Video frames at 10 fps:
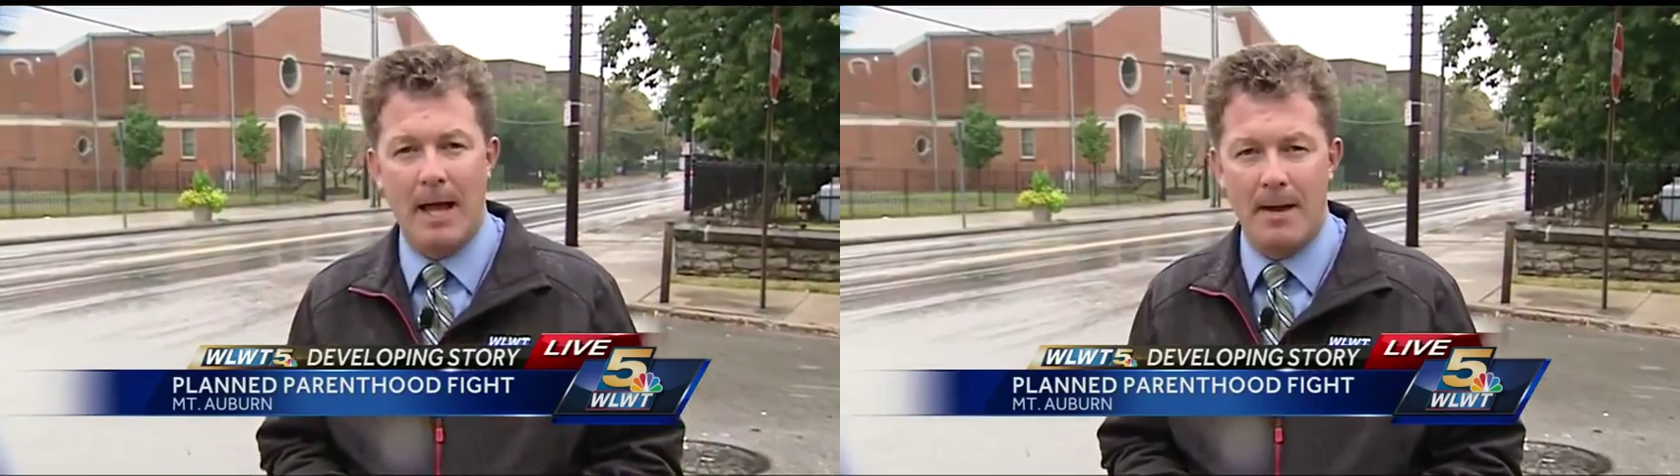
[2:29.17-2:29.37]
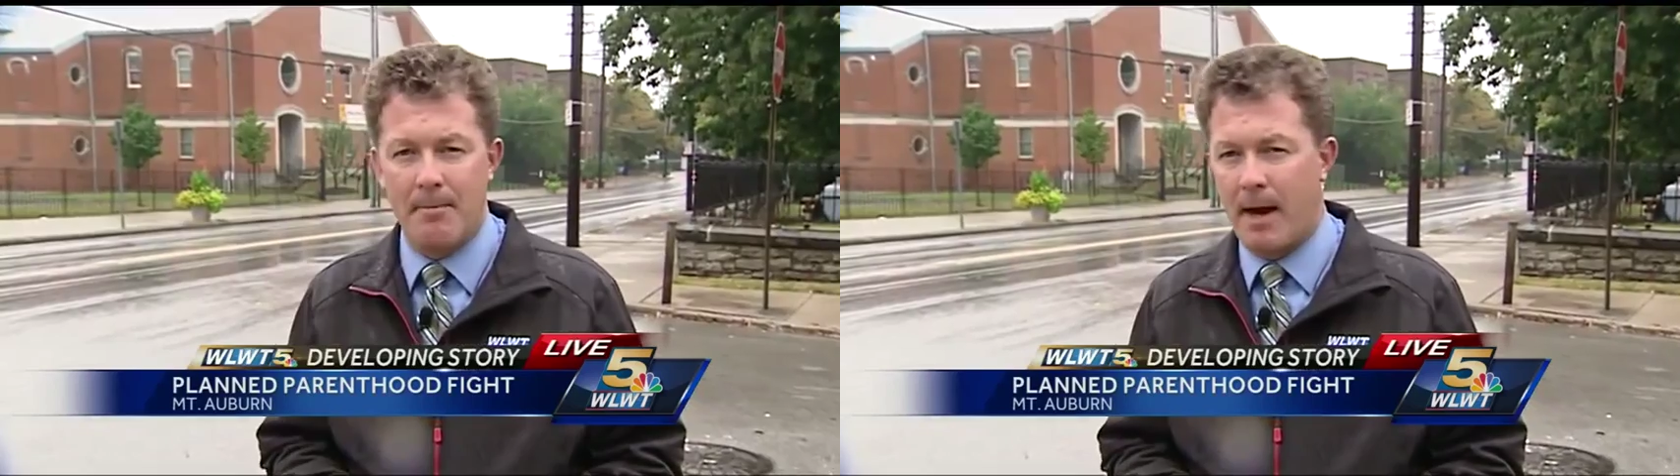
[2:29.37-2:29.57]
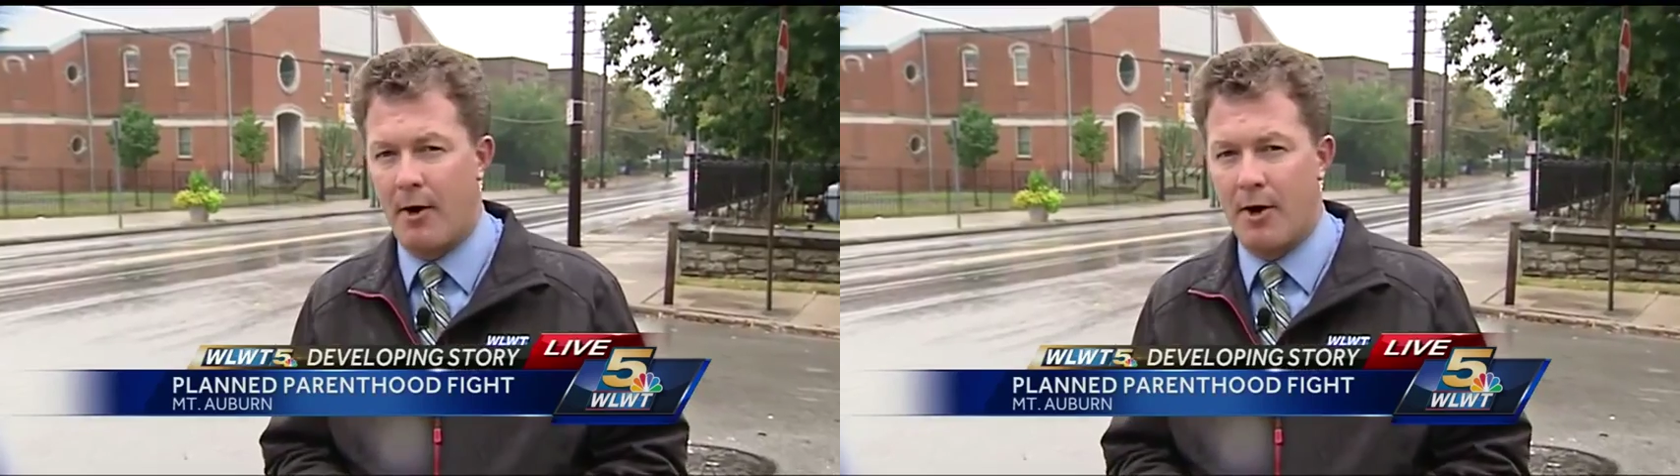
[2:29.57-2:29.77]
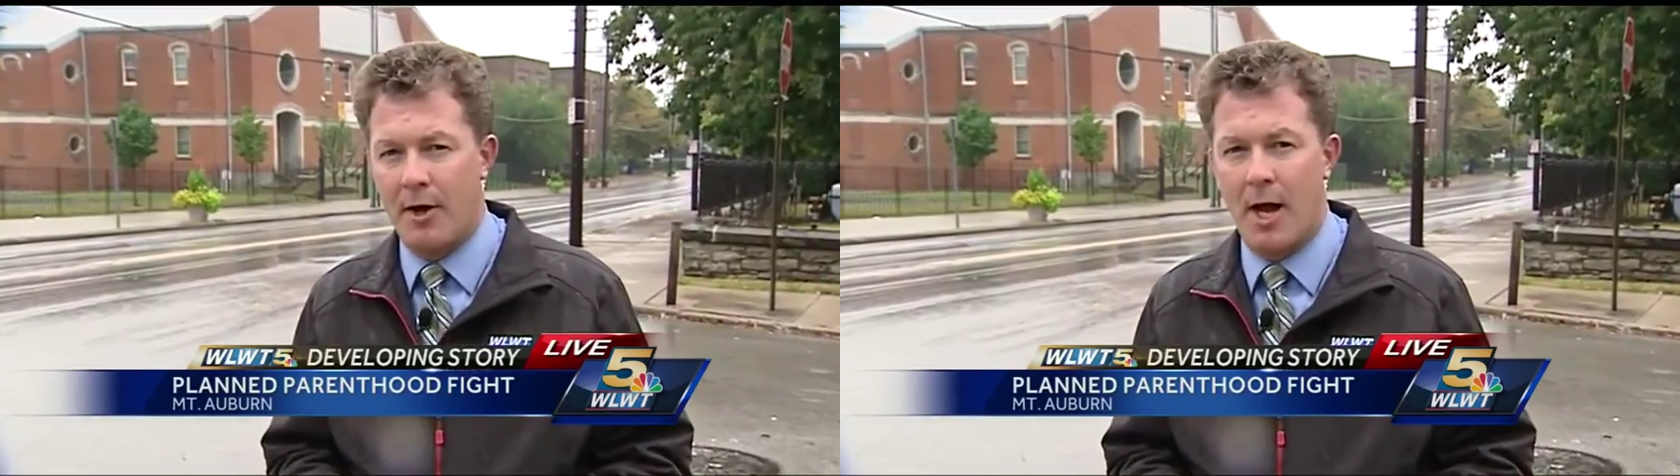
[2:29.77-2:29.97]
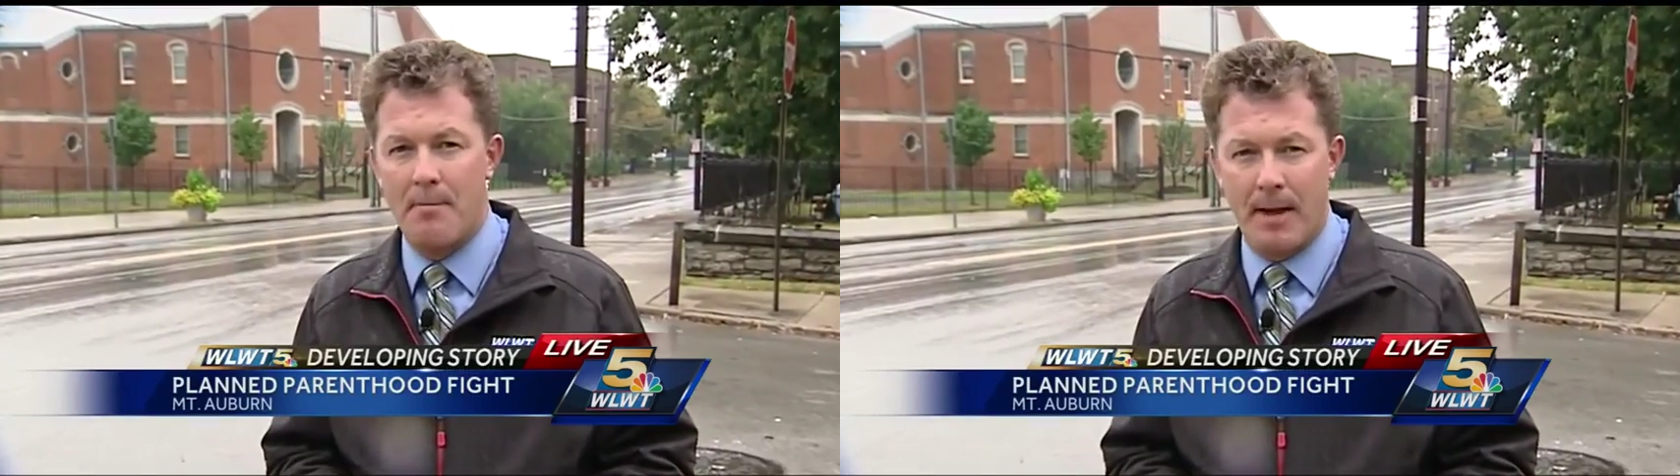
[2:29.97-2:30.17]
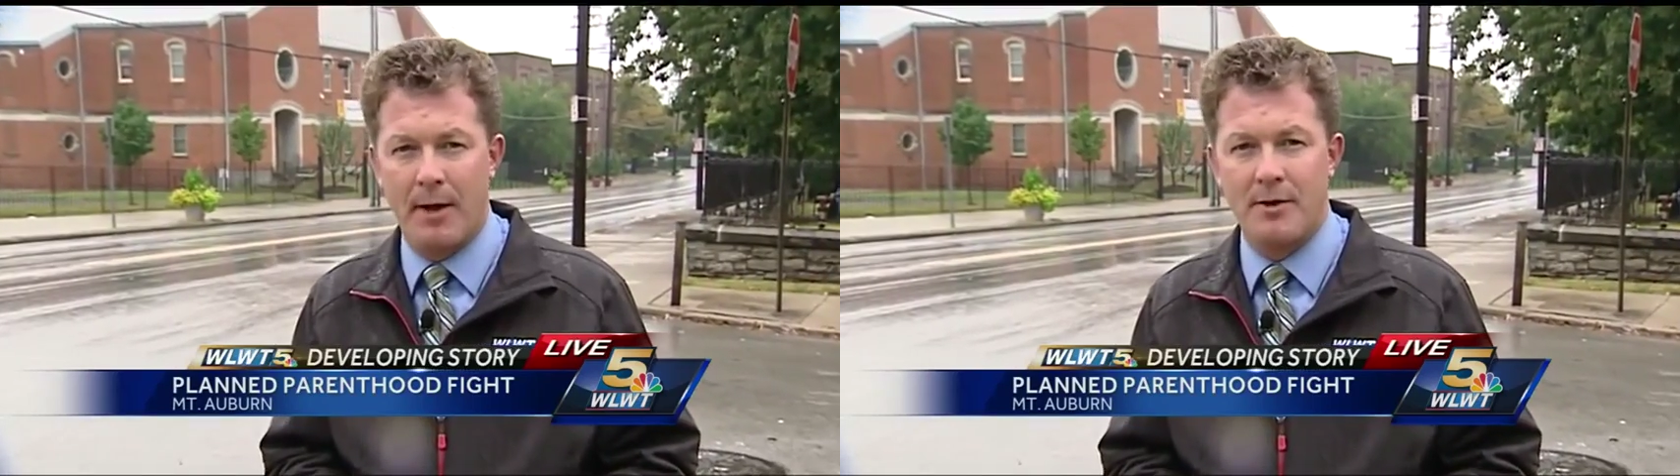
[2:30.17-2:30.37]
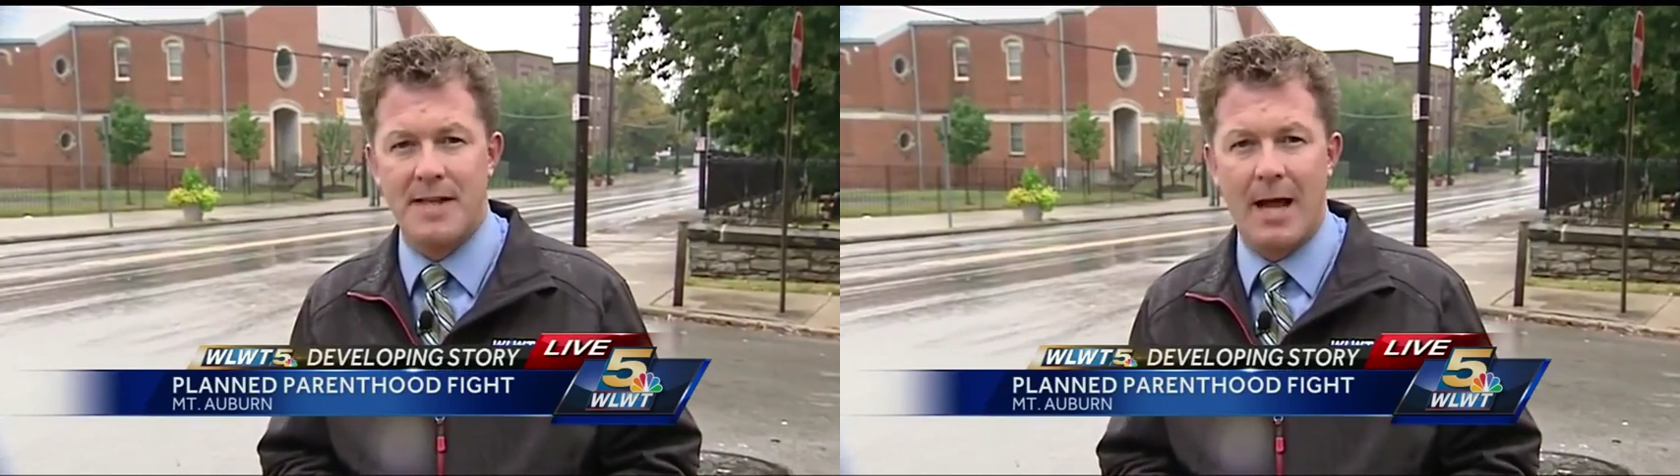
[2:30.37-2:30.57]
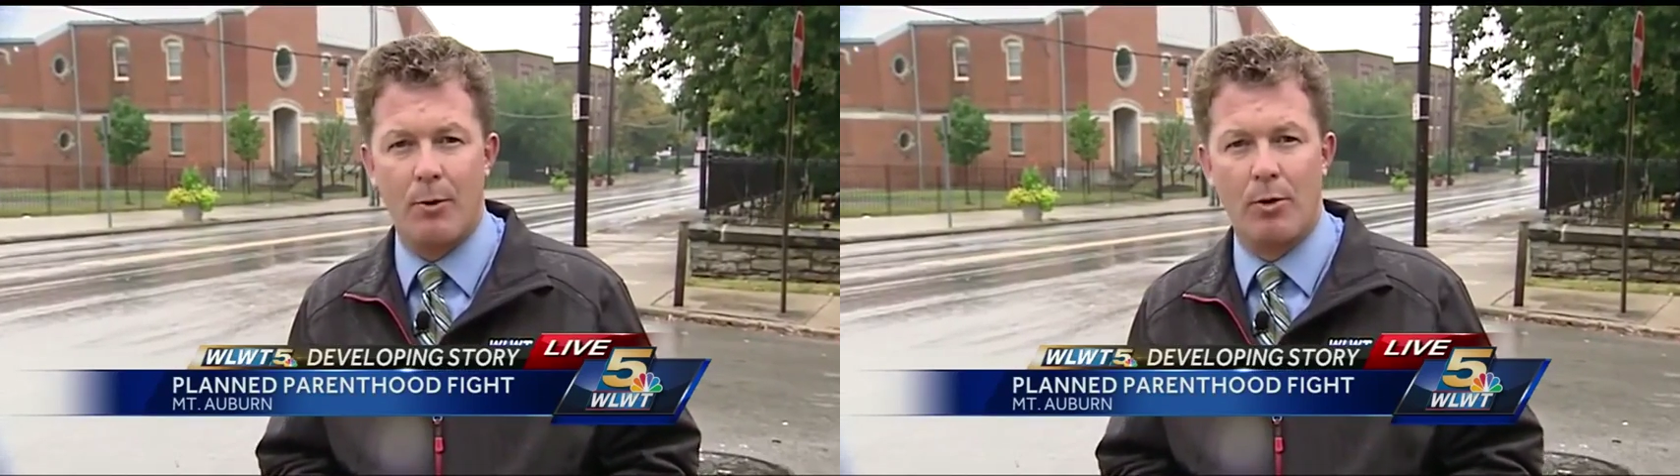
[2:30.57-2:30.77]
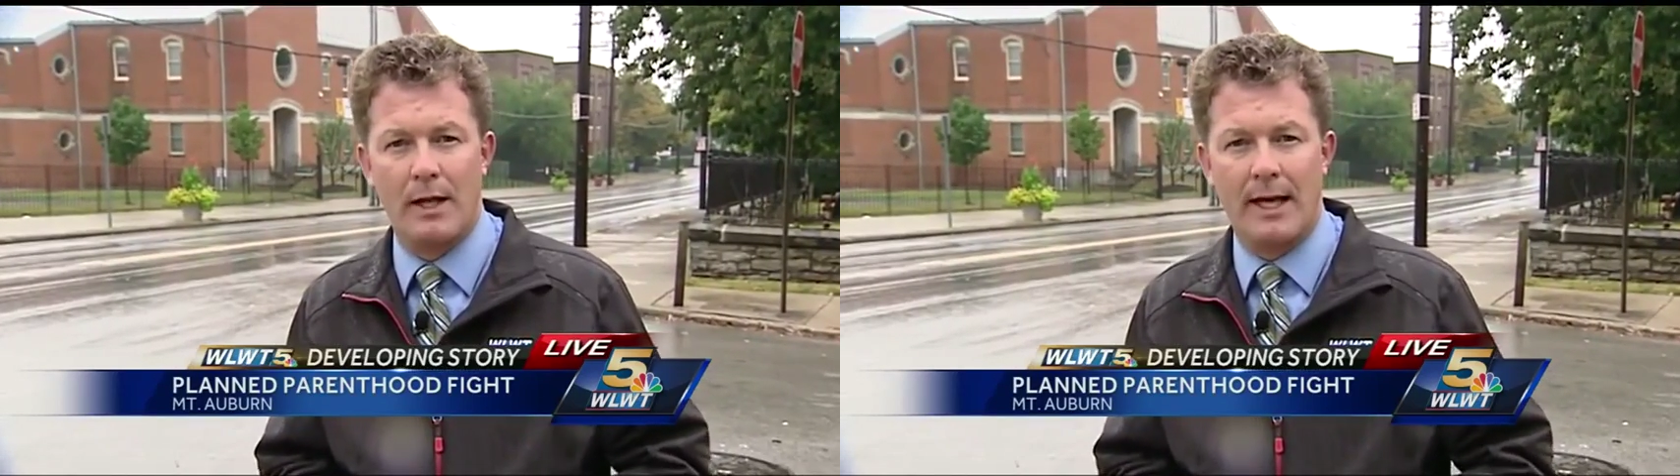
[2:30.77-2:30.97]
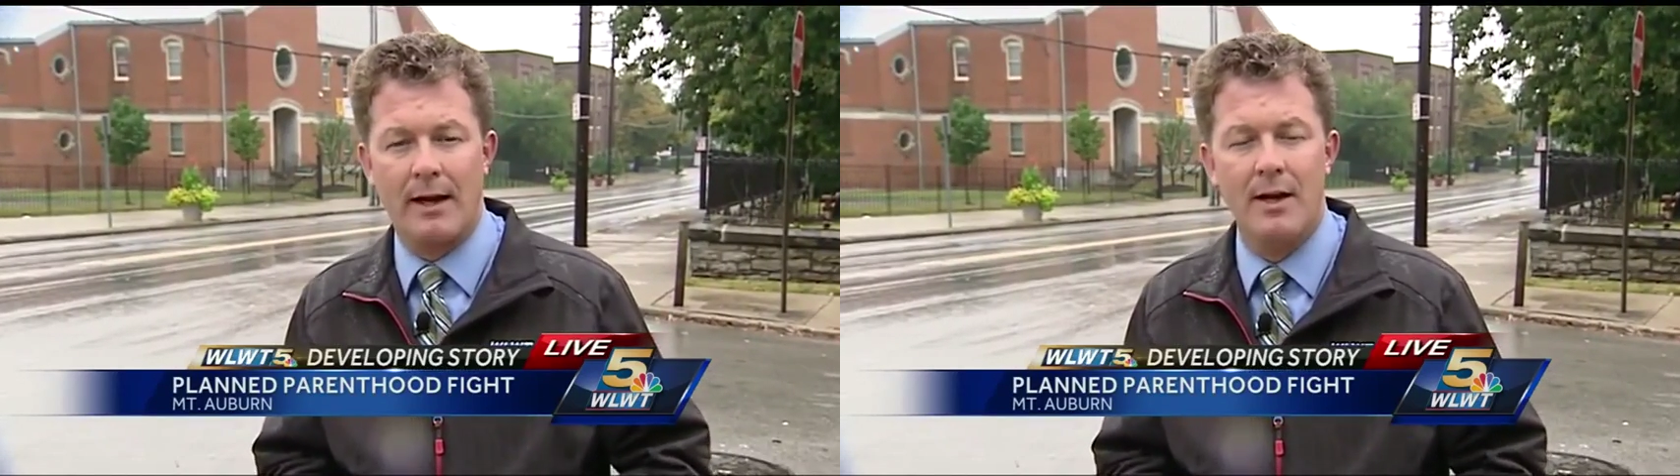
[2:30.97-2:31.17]
Planned Parenthood appeals that
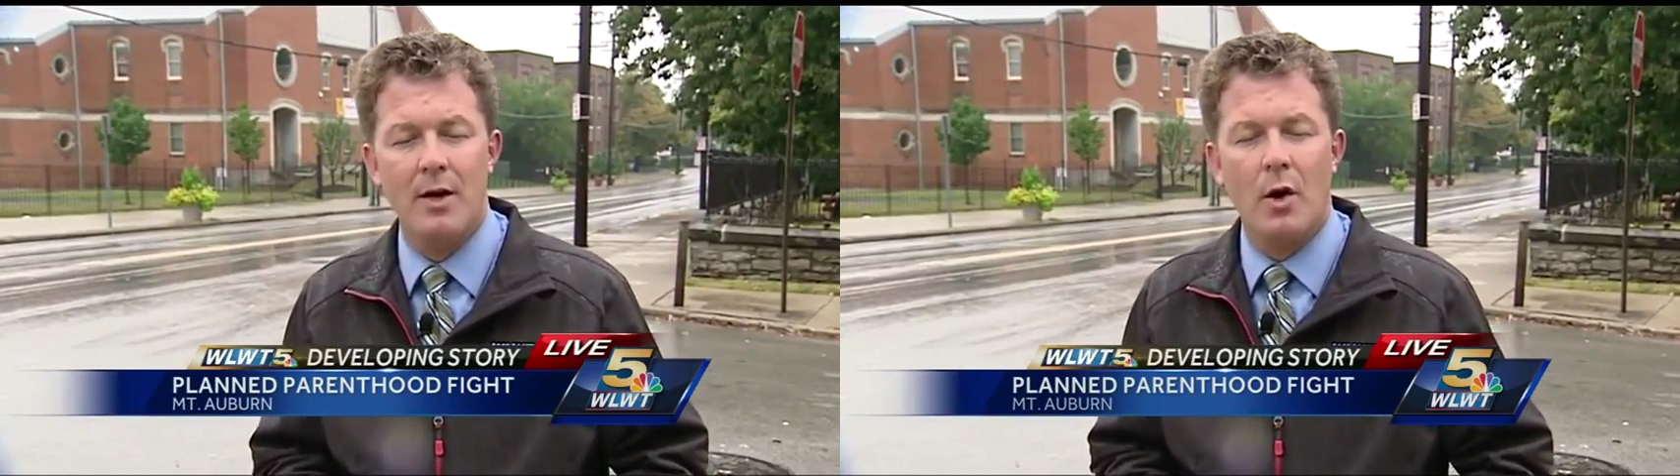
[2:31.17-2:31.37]
ruling.